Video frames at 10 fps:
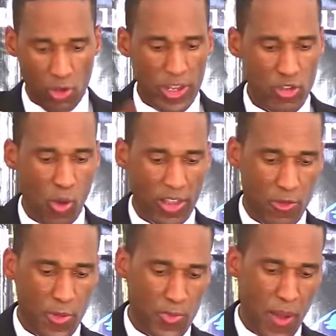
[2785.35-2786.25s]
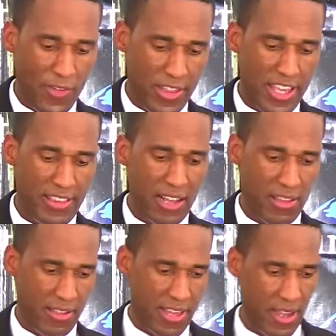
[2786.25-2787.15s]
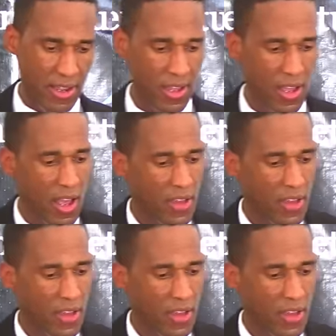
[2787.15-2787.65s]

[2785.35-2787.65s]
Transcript: Notice what spirit prophecy tells us here.